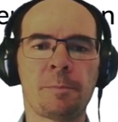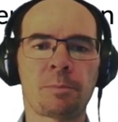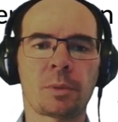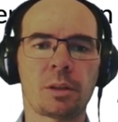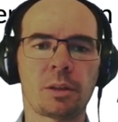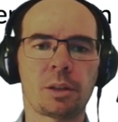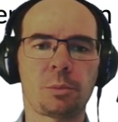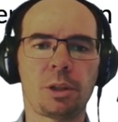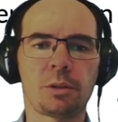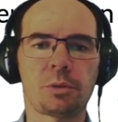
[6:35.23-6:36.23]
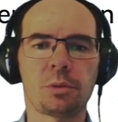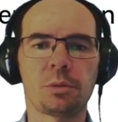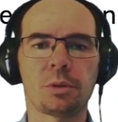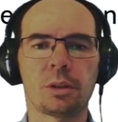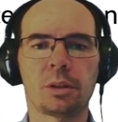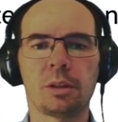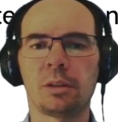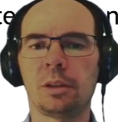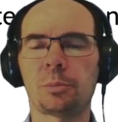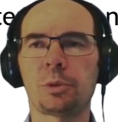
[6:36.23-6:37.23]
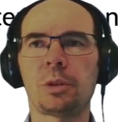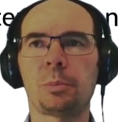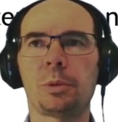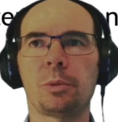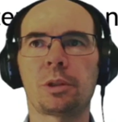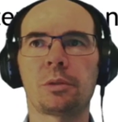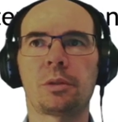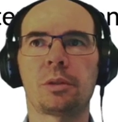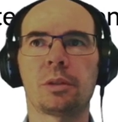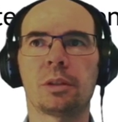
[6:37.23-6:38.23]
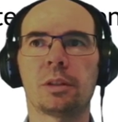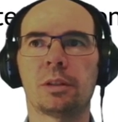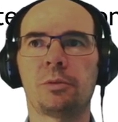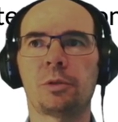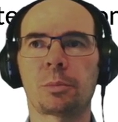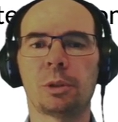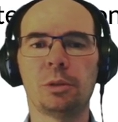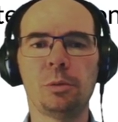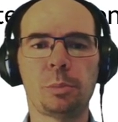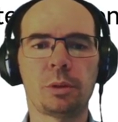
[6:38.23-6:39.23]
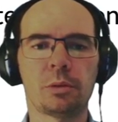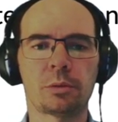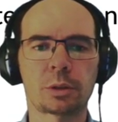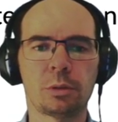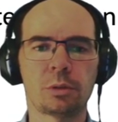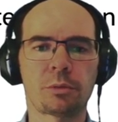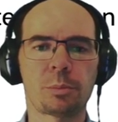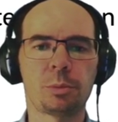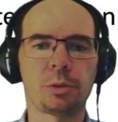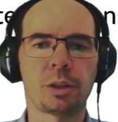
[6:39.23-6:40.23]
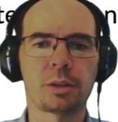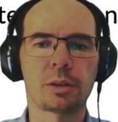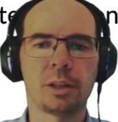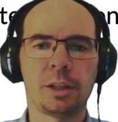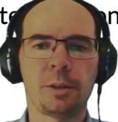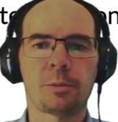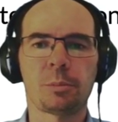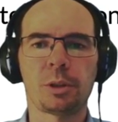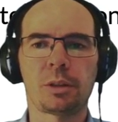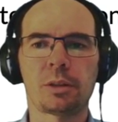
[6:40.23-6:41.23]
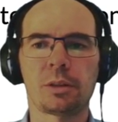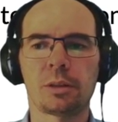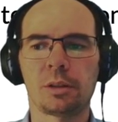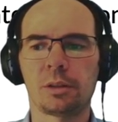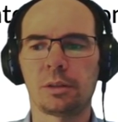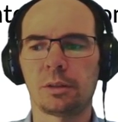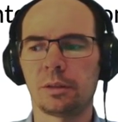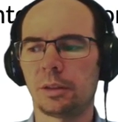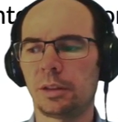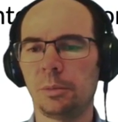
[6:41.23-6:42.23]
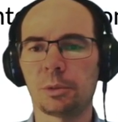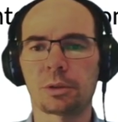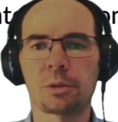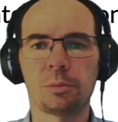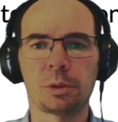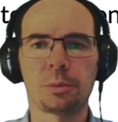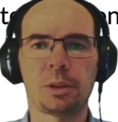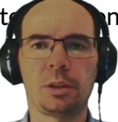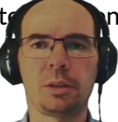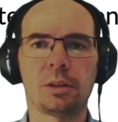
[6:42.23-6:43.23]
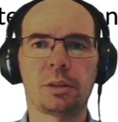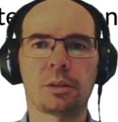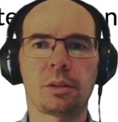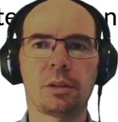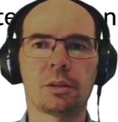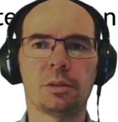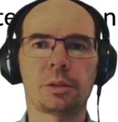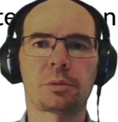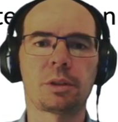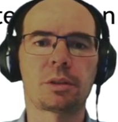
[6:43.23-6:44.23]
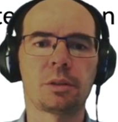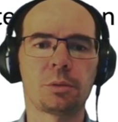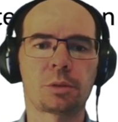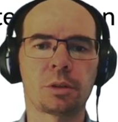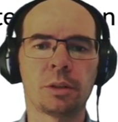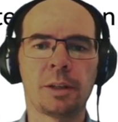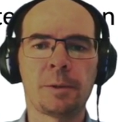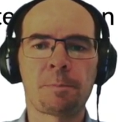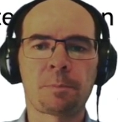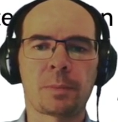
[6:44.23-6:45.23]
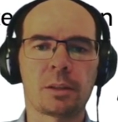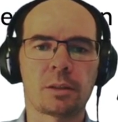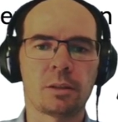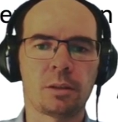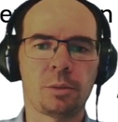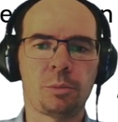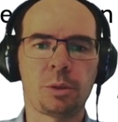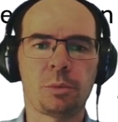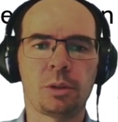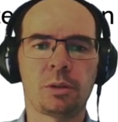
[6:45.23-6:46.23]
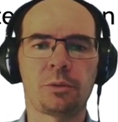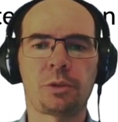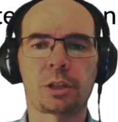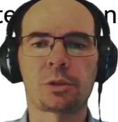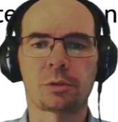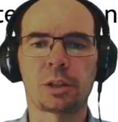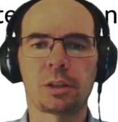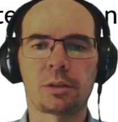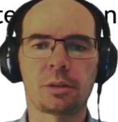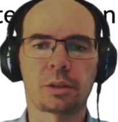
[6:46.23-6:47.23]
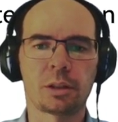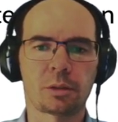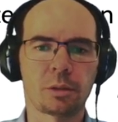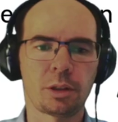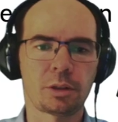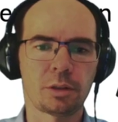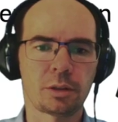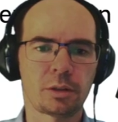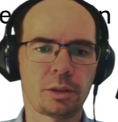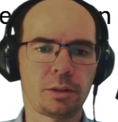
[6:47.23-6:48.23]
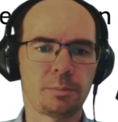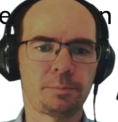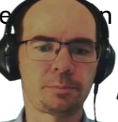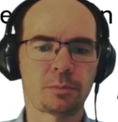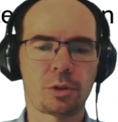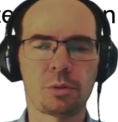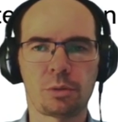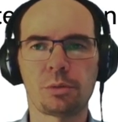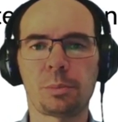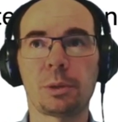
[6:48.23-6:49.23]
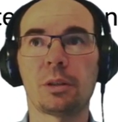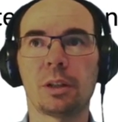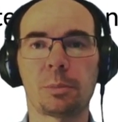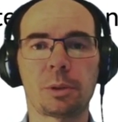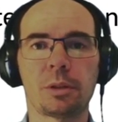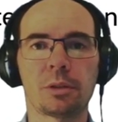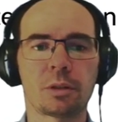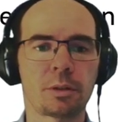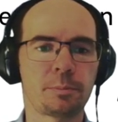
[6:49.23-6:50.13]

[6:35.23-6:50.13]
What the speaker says: That we have to do it. And in principle, we could form a loop over all of the points, but similar to what we did in the on-grid solution, we will vectorize this calculation instead to speed it up, essentially.